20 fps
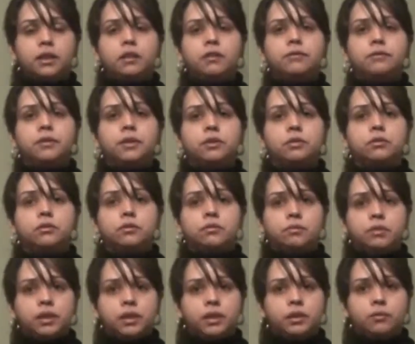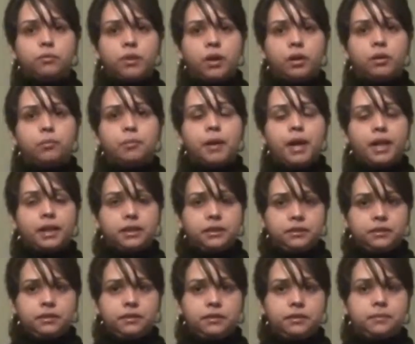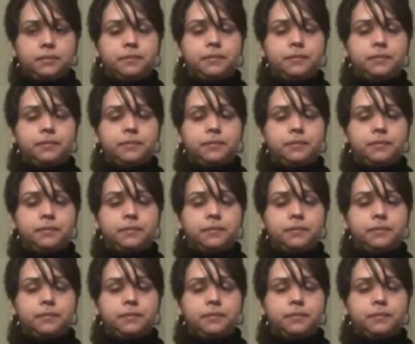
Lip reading: It feels really well balanced.